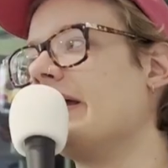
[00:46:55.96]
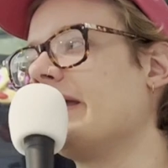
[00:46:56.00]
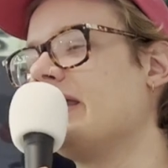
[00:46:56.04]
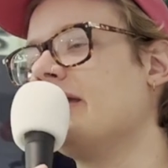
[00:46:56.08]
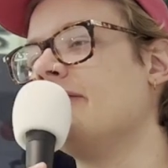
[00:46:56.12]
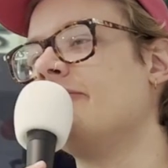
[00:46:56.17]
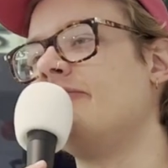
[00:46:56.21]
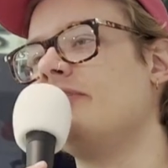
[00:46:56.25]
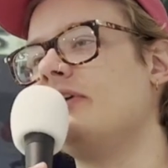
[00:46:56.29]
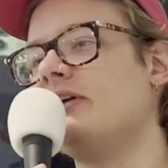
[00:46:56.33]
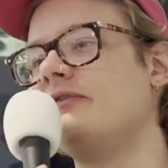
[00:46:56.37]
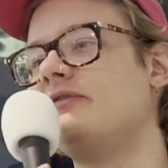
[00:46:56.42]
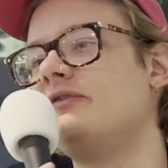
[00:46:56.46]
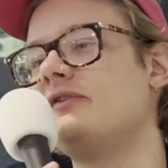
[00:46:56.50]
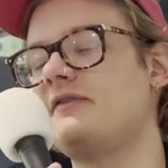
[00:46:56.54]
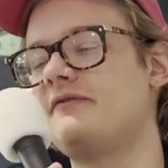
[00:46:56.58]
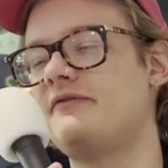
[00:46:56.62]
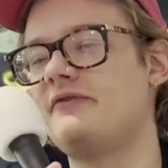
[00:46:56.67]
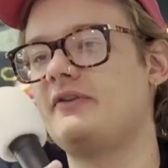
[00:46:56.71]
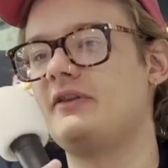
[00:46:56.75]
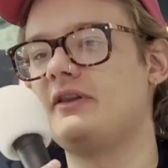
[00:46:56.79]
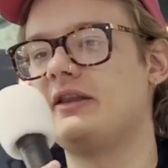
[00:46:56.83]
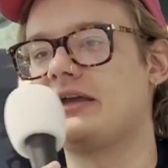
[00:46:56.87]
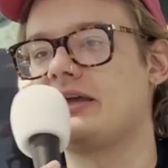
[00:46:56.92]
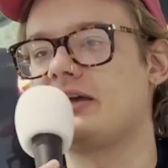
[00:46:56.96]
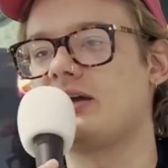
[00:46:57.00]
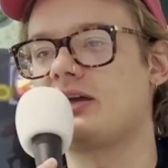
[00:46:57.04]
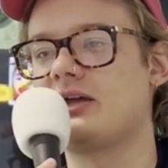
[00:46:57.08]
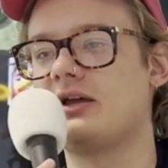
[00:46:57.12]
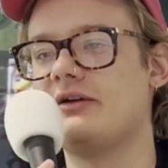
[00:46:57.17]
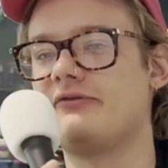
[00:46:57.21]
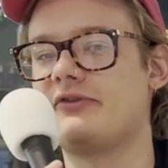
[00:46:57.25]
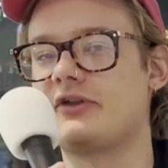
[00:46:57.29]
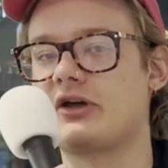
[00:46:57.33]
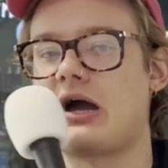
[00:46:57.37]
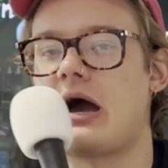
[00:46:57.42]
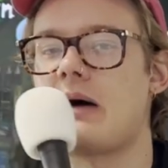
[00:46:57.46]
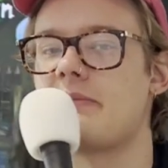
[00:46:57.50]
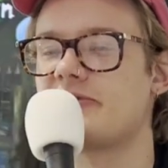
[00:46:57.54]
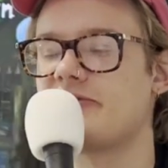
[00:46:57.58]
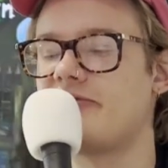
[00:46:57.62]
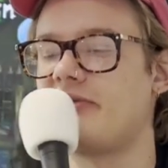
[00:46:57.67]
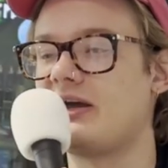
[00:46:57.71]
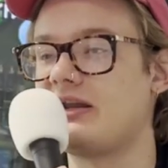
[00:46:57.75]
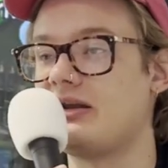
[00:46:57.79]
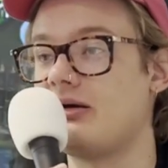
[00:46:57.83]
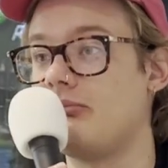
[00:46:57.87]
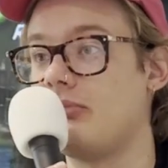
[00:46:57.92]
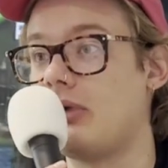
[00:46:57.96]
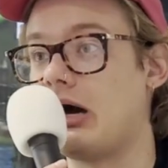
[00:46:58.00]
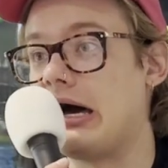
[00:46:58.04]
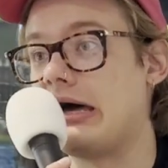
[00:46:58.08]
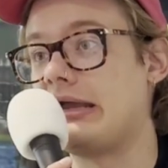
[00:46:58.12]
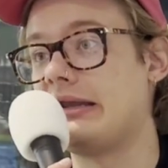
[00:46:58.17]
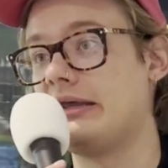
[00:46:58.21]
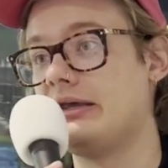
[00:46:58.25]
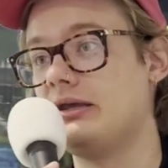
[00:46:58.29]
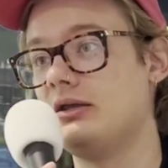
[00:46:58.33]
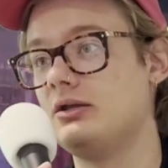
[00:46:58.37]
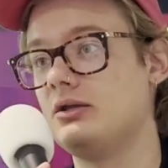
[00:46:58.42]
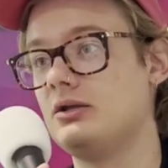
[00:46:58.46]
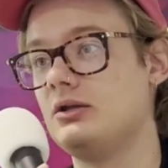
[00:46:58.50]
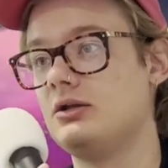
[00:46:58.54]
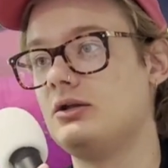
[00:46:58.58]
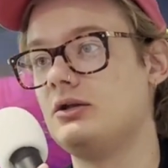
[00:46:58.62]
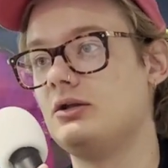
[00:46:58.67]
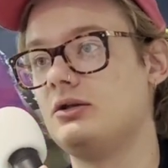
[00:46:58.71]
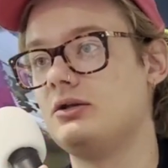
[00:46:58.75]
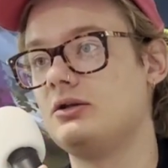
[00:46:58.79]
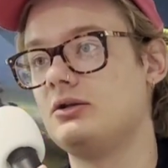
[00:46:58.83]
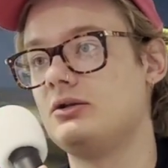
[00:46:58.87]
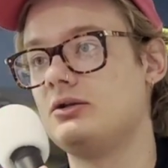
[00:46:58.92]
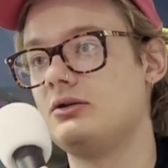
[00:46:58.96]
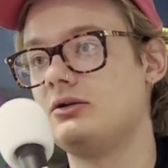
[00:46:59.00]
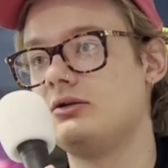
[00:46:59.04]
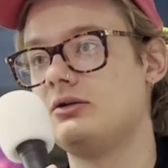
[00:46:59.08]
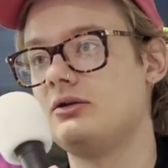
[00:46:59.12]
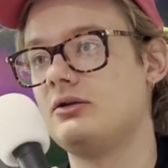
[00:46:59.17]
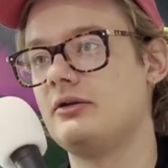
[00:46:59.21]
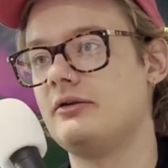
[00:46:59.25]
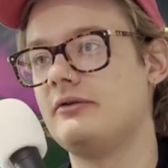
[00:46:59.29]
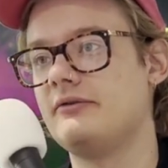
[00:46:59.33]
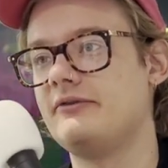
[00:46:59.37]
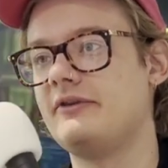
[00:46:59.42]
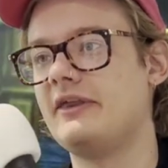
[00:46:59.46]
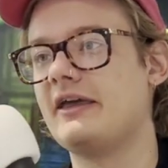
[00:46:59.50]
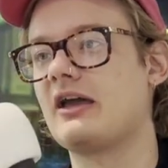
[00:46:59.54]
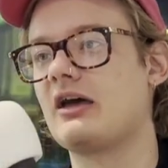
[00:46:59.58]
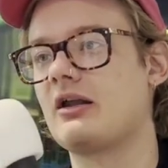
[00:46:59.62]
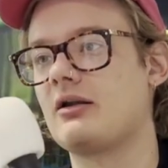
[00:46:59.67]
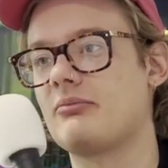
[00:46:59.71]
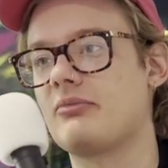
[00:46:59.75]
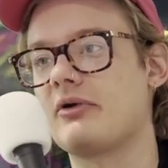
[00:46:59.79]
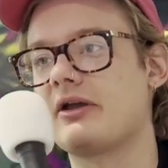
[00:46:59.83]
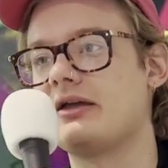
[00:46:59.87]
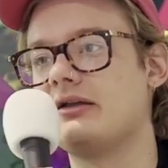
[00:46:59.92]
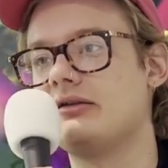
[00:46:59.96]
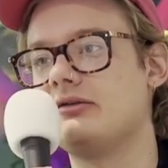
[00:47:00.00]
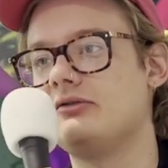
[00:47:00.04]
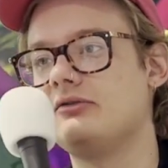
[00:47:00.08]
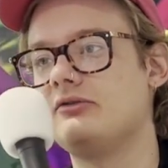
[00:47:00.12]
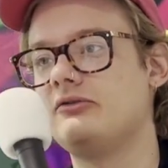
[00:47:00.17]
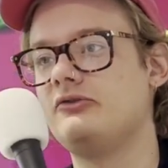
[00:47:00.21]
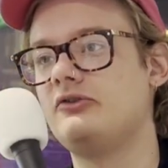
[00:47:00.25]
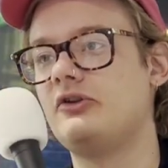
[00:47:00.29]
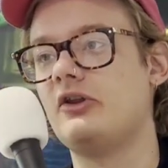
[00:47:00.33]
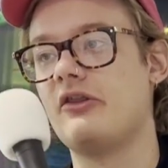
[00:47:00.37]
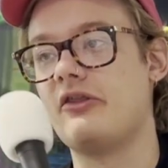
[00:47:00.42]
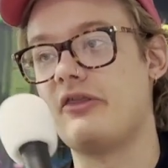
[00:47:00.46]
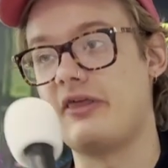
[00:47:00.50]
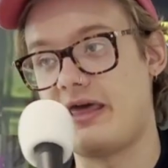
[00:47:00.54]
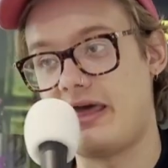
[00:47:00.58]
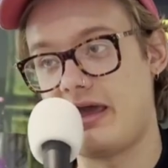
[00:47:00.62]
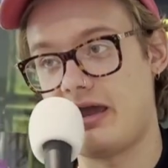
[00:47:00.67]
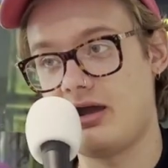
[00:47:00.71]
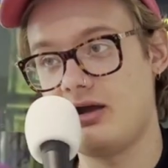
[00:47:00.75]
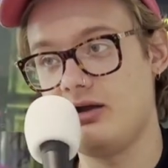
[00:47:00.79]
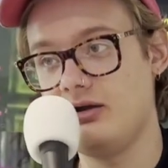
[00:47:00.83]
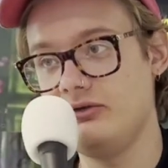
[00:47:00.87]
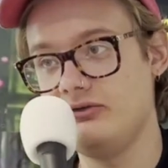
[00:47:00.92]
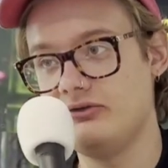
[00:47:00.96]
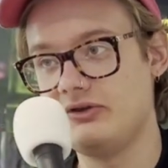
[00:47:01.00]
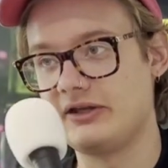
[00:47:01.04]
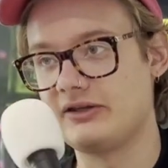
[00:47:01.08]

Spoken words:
if the cops find a body, they got to bring it to there. Like